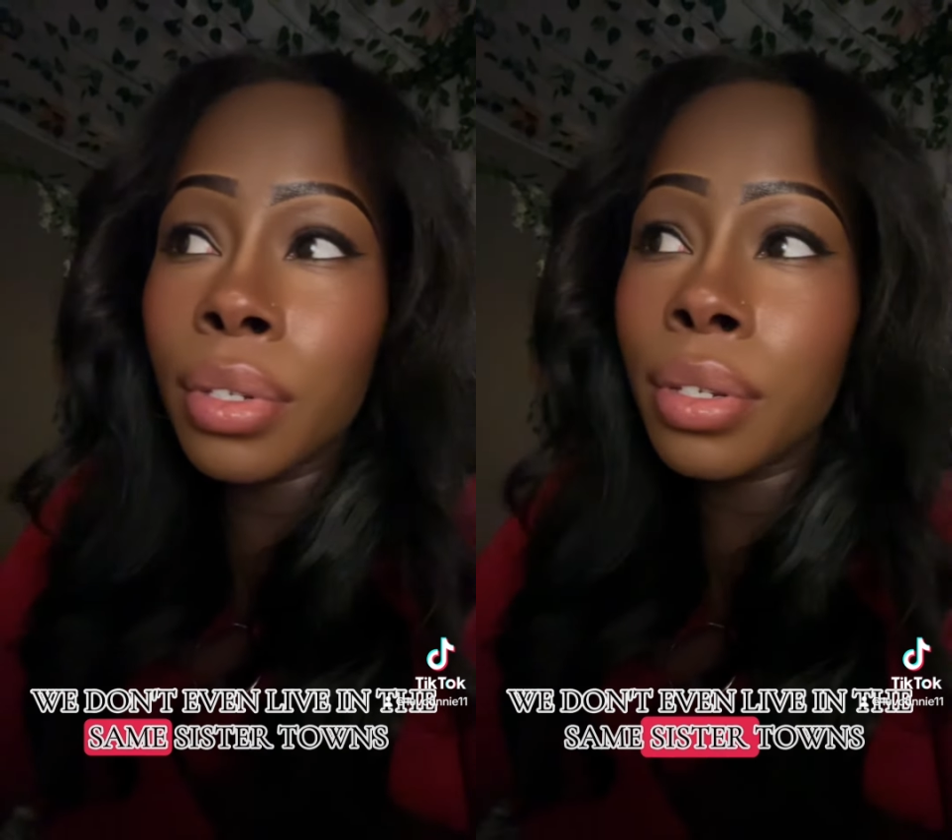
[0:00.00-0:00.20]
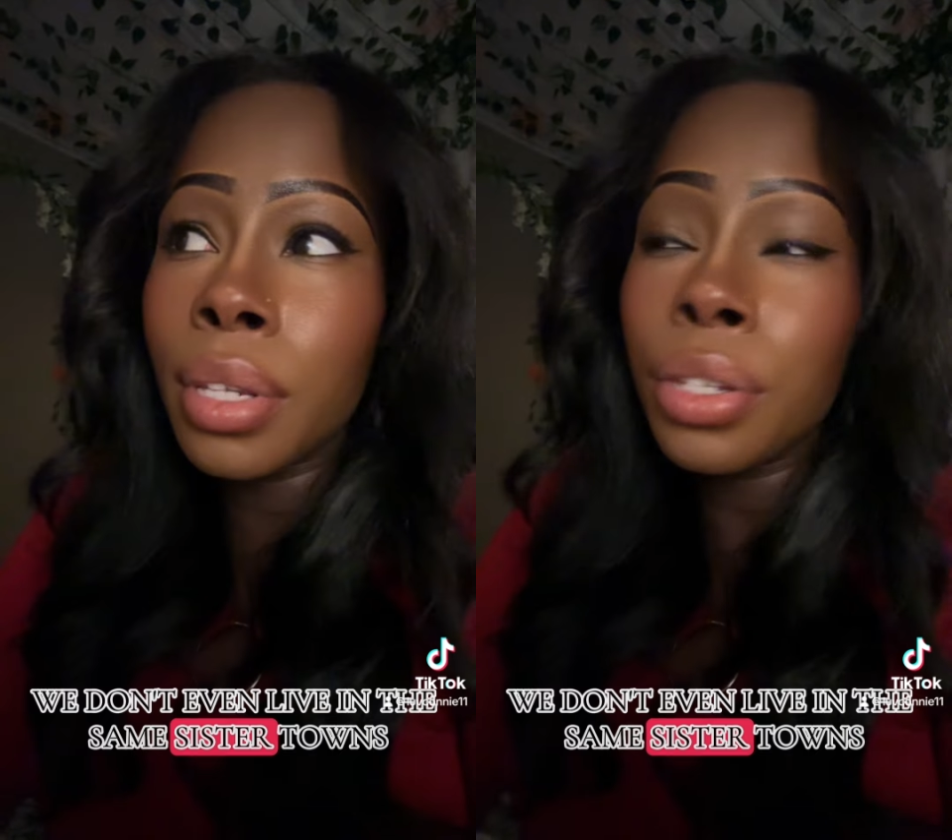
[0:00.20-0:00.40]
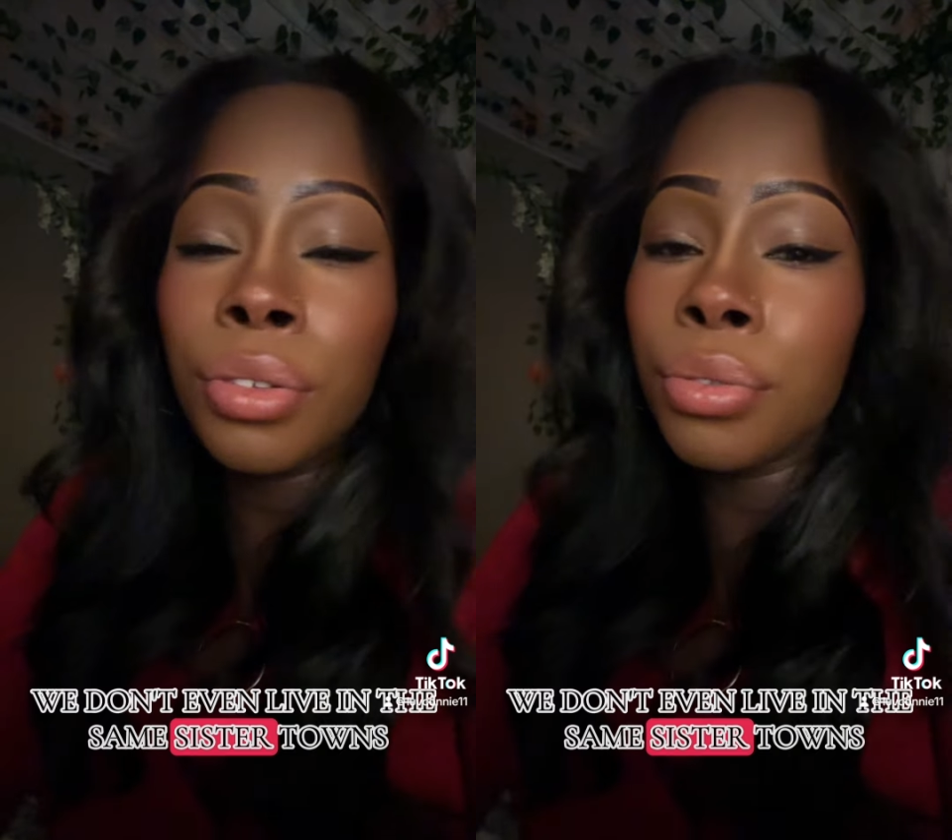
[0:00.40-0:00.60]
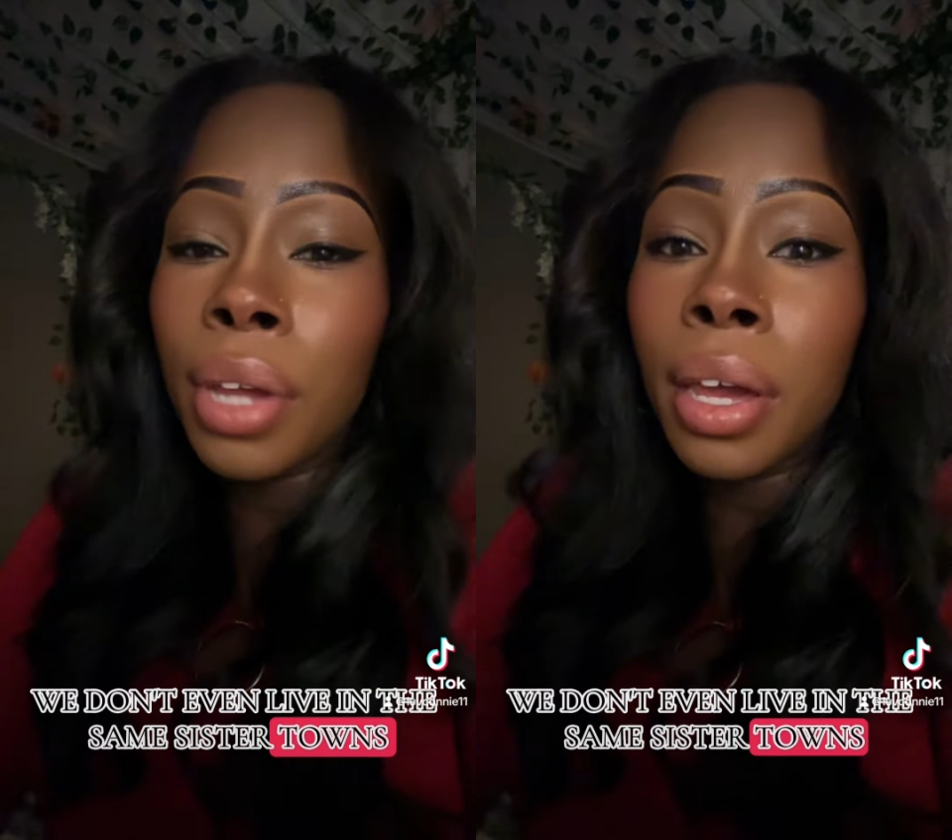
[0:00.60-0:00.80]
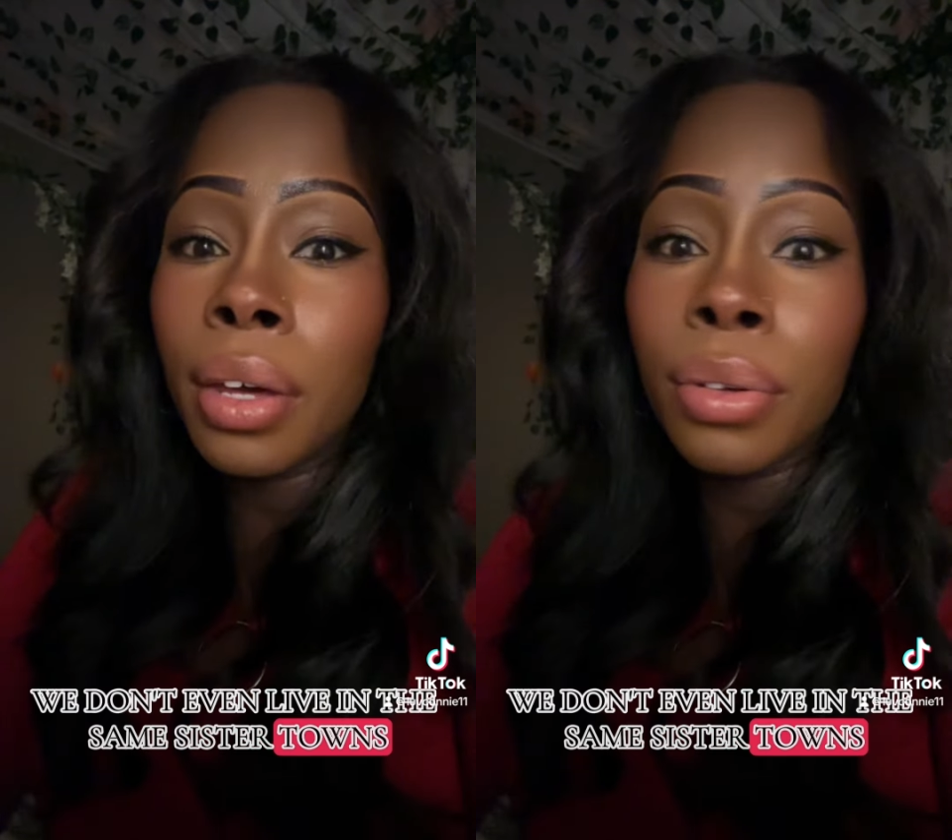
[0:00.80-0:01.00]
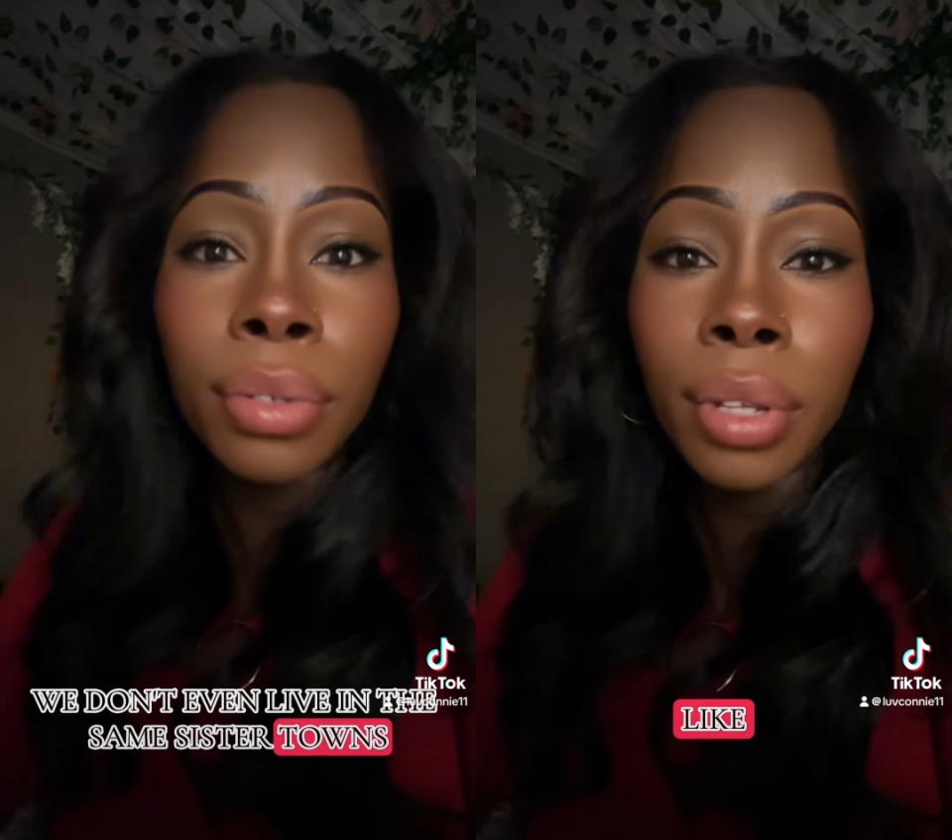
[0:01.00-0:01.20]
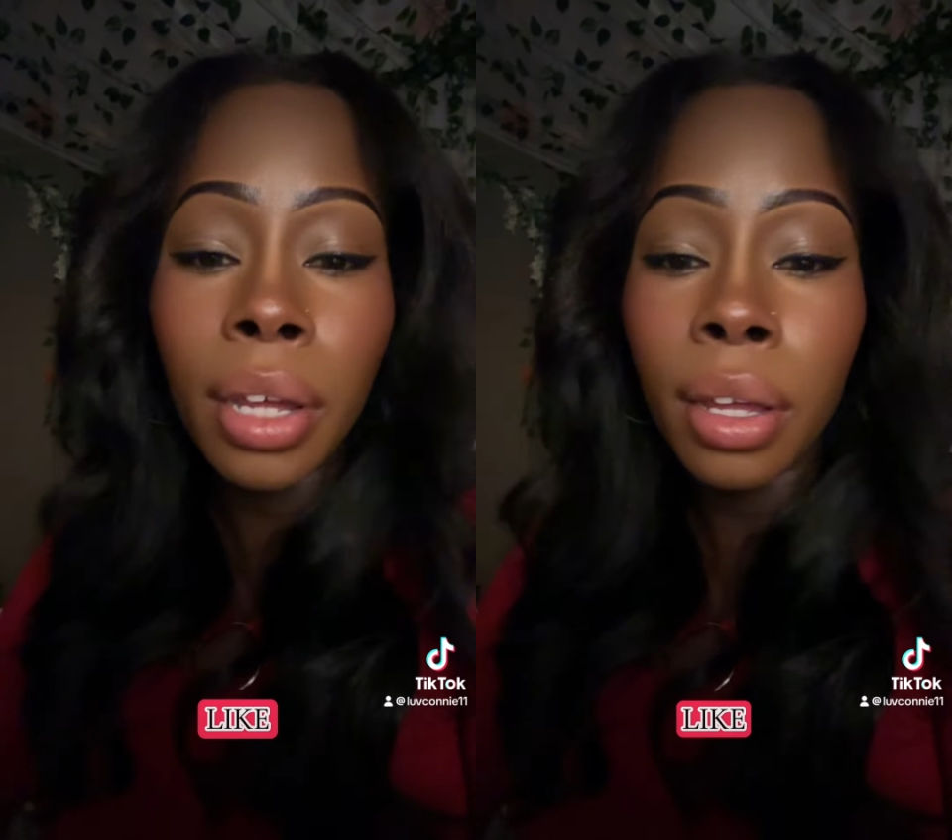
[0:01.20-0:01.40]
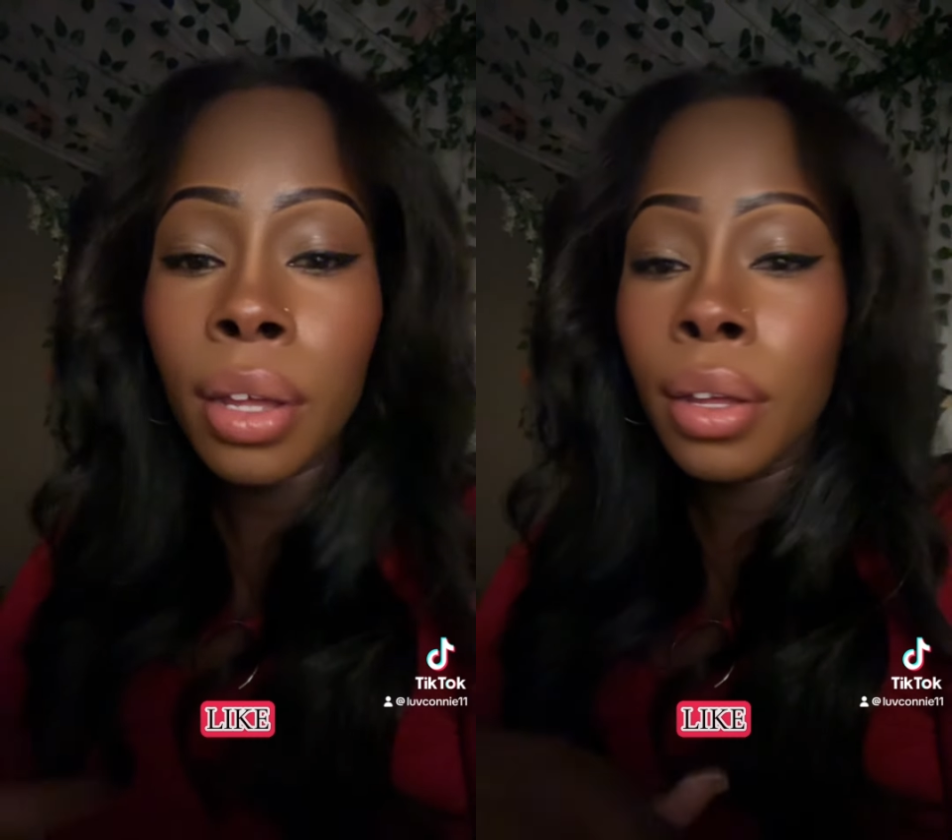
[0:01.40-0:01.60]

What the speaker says: sister towns. Like,